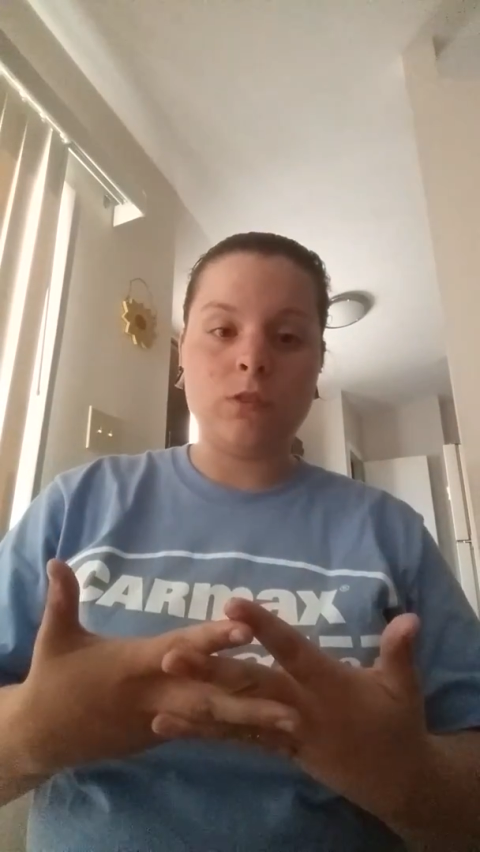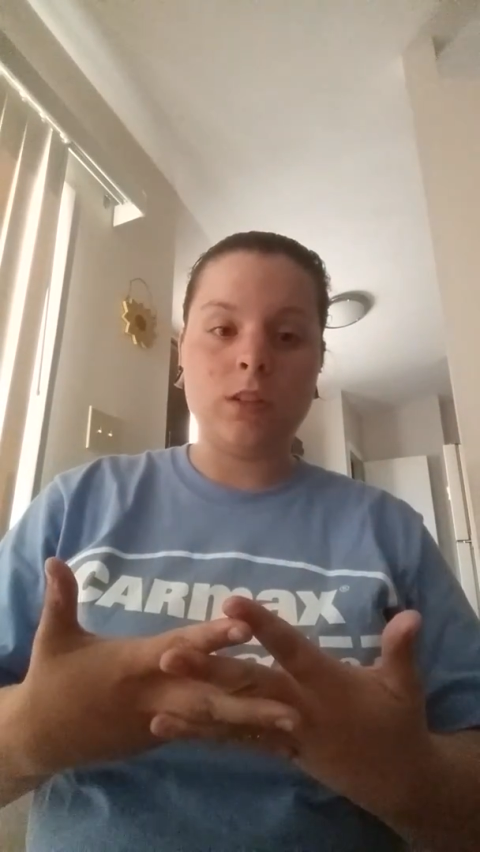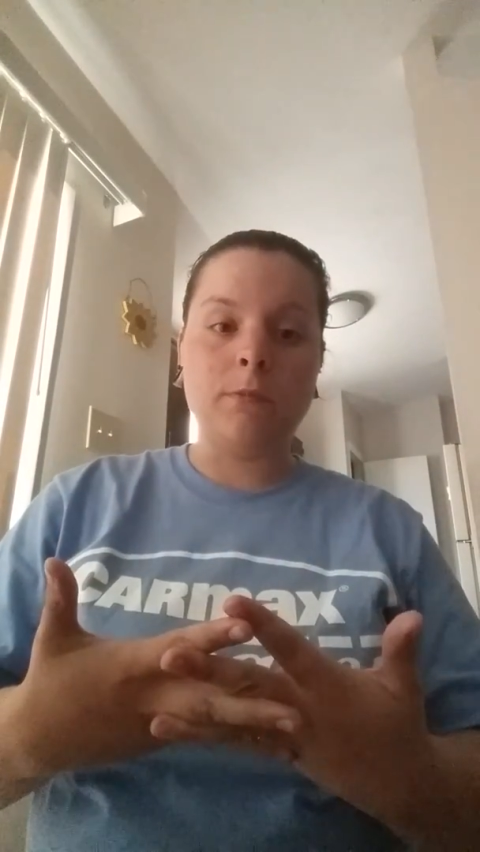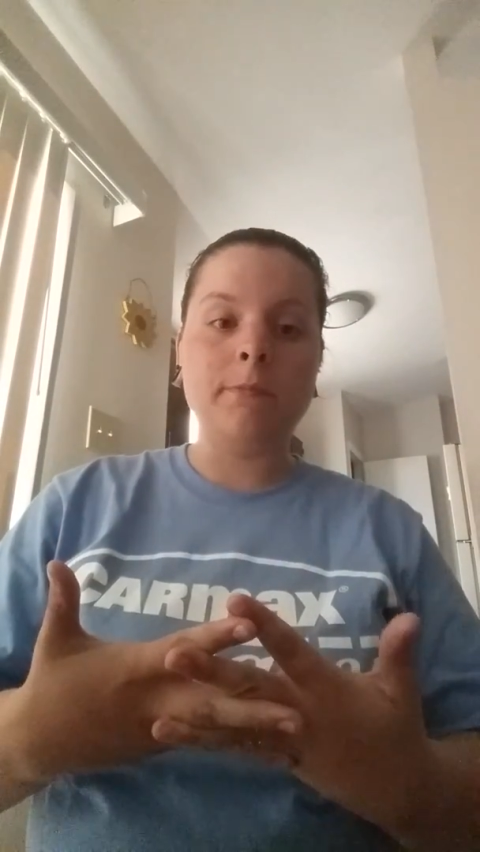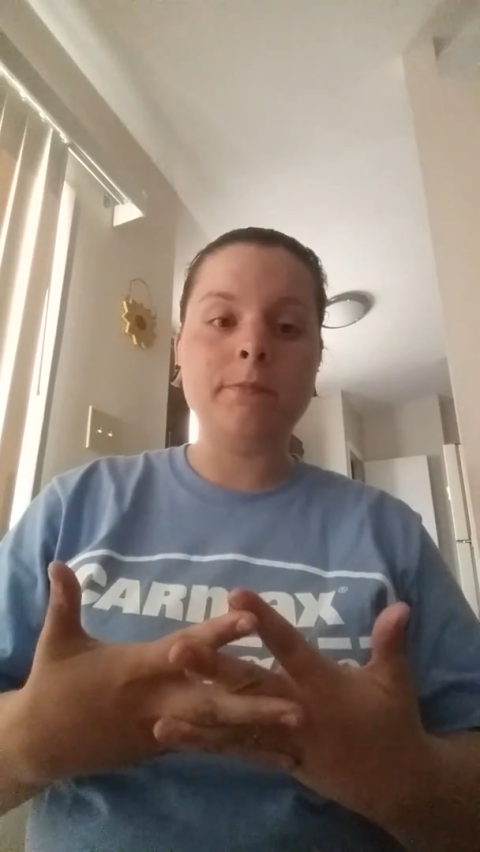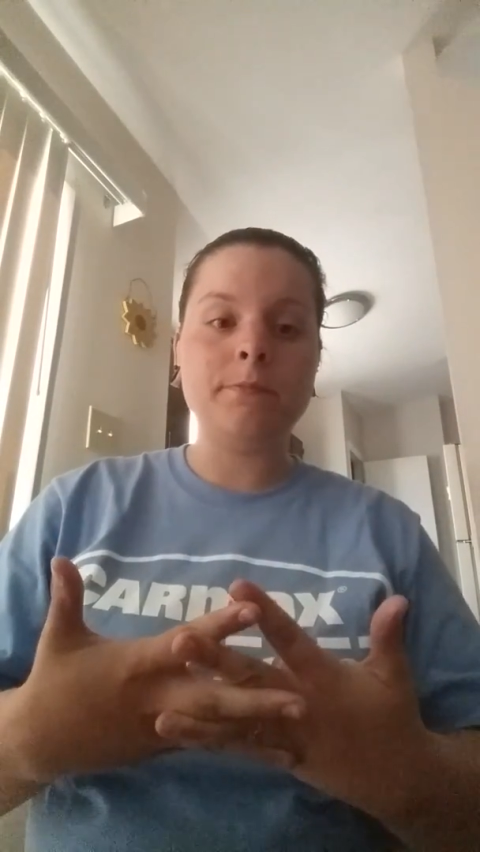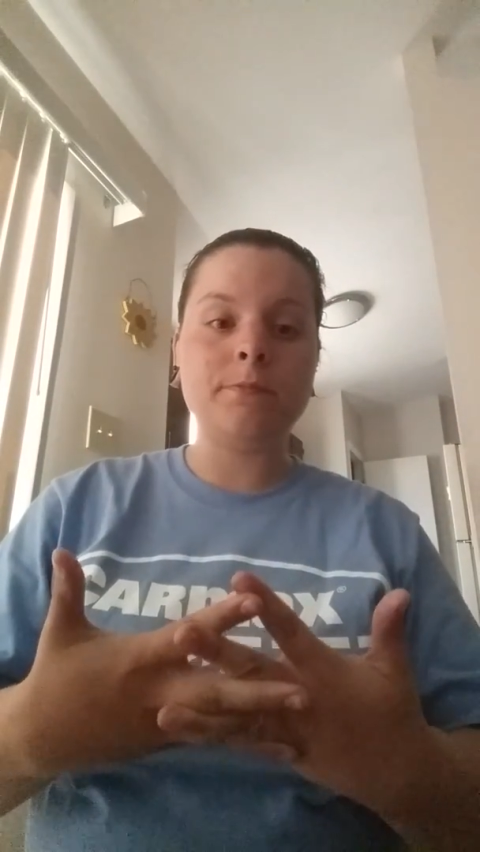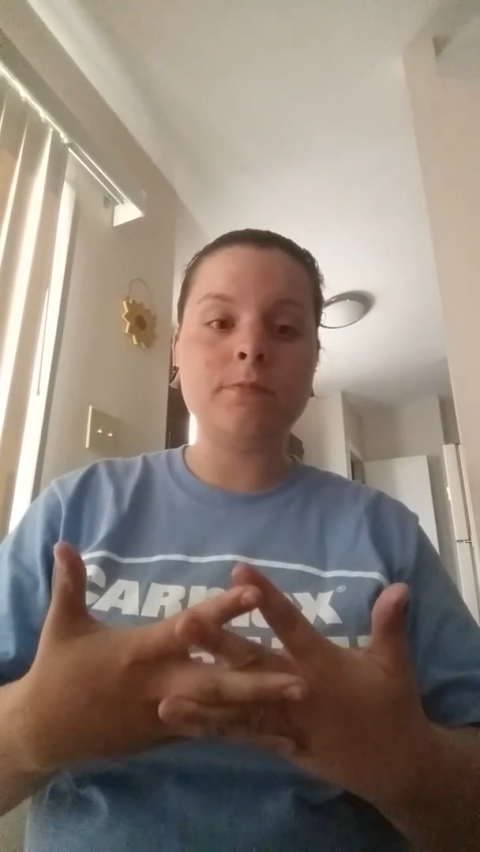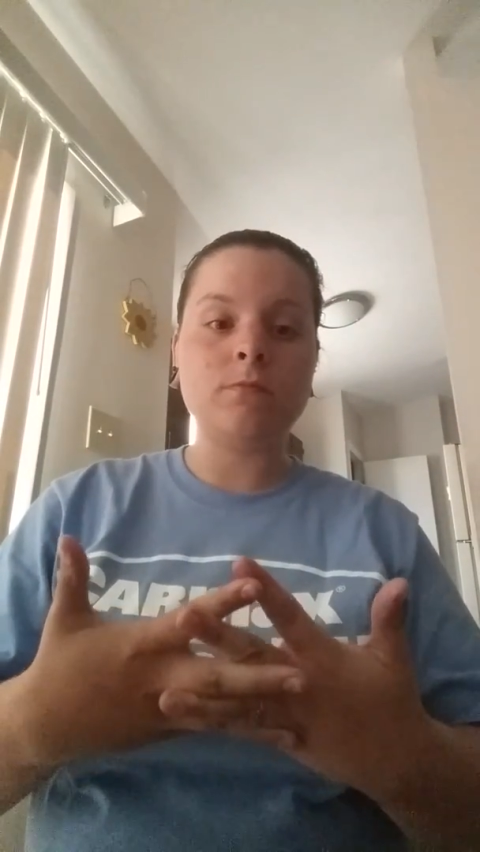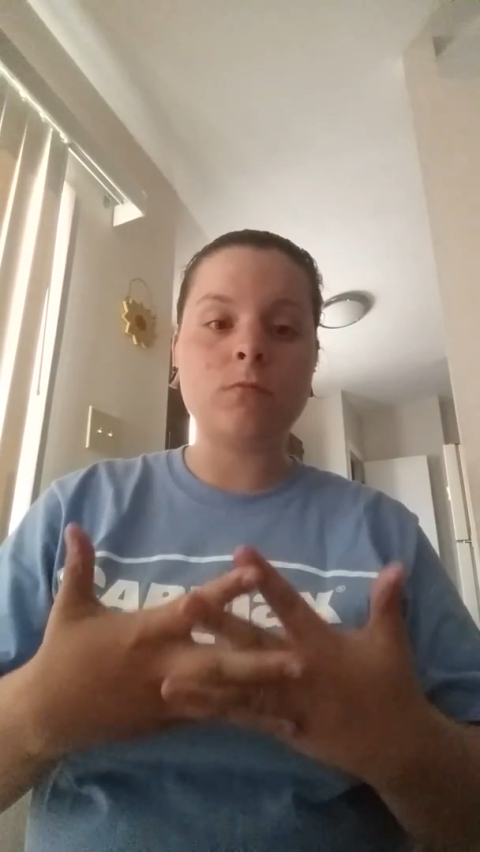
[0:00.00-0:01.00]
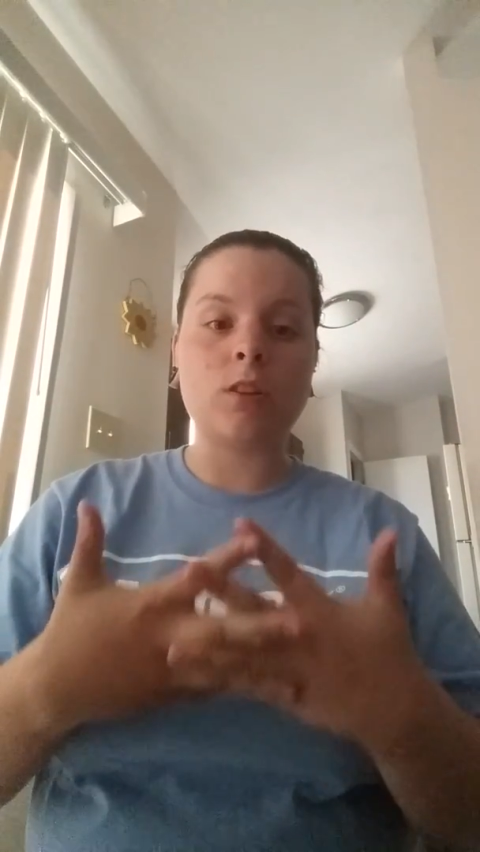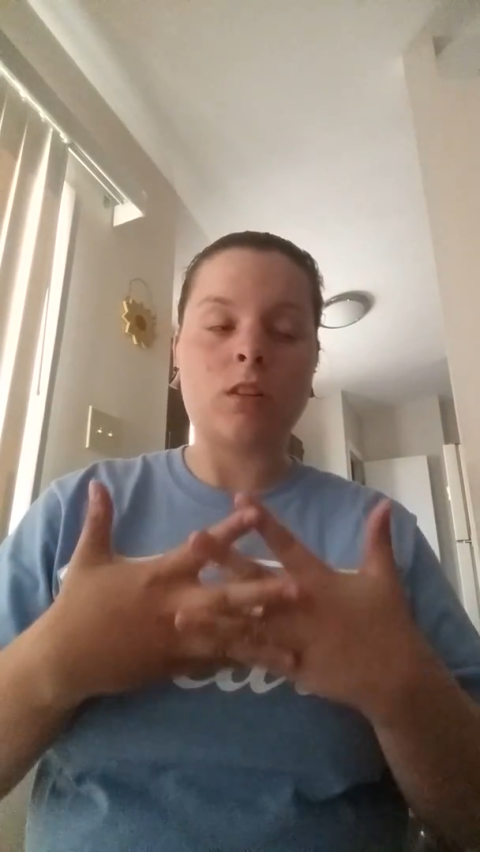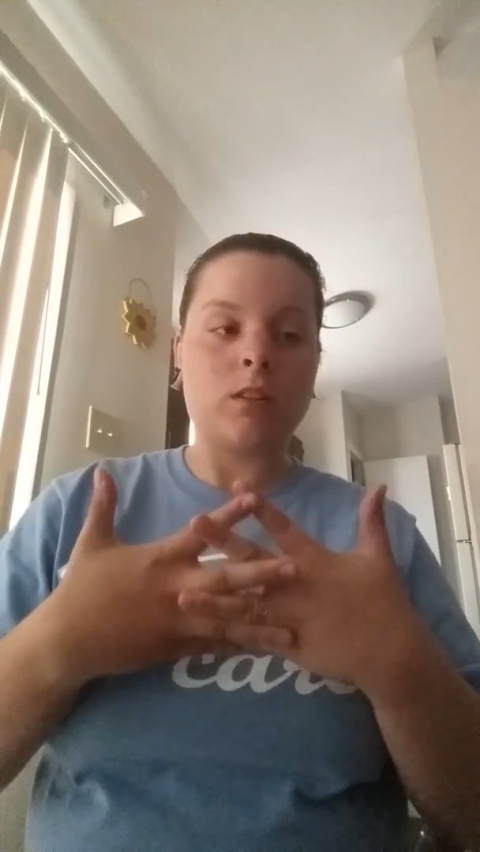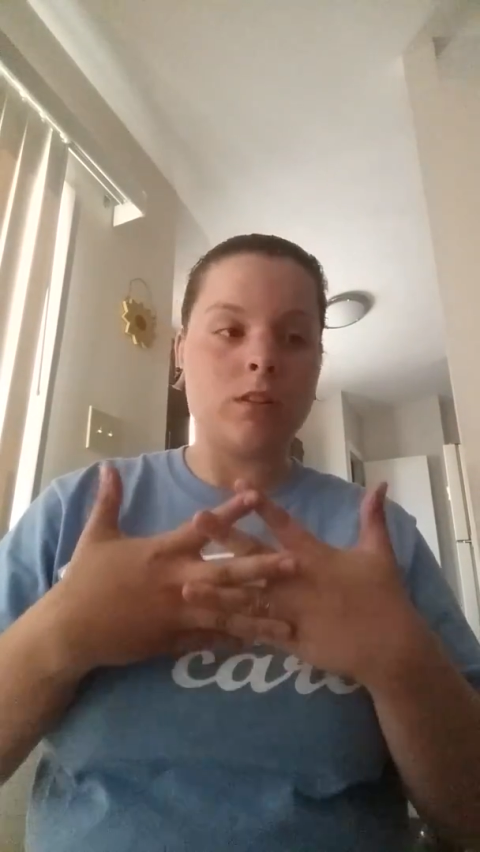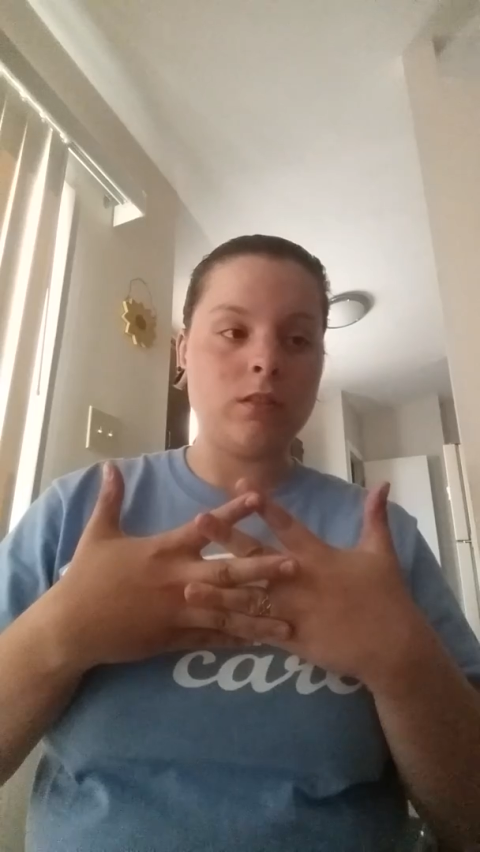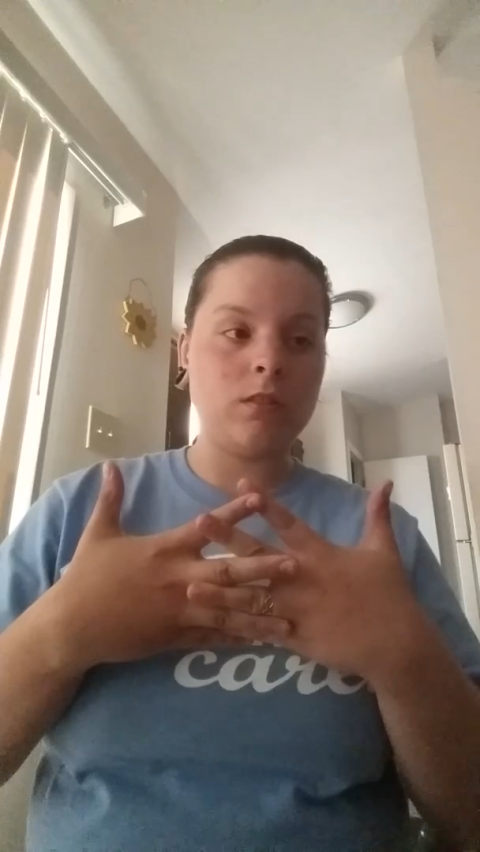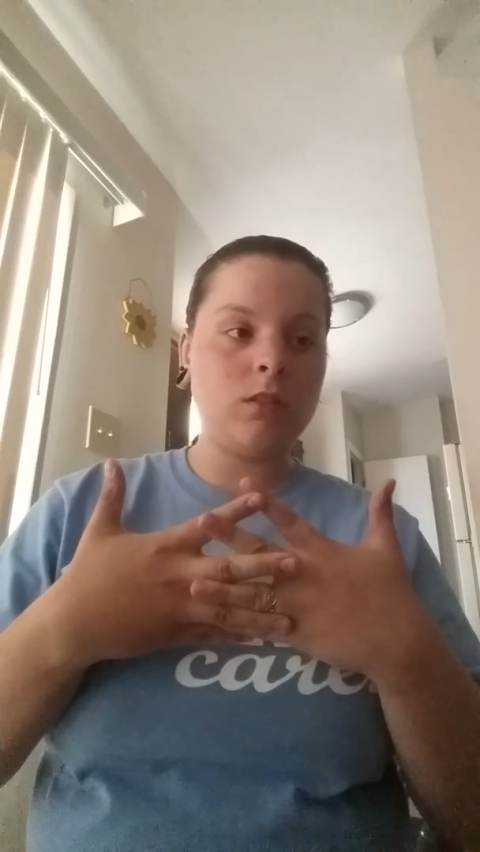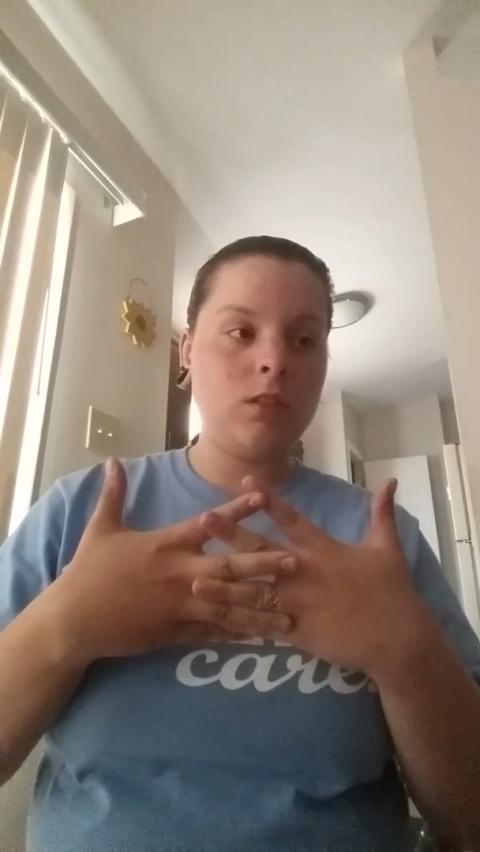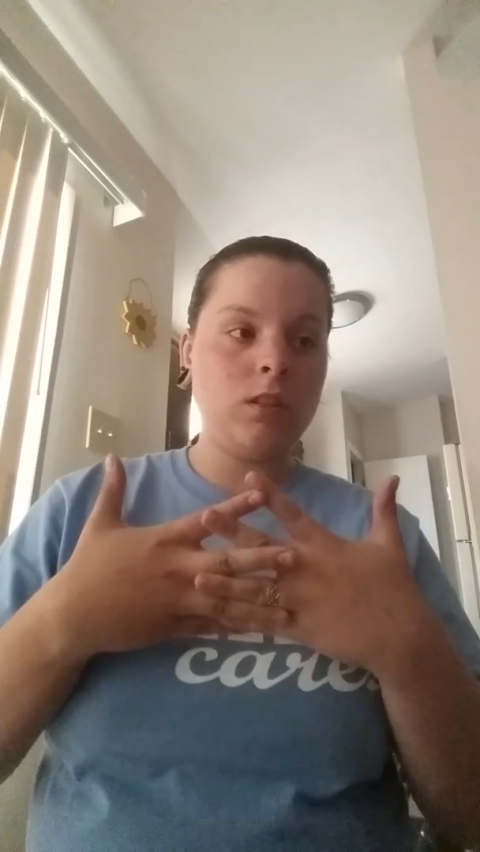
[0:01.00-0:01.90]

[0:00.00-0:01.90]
them on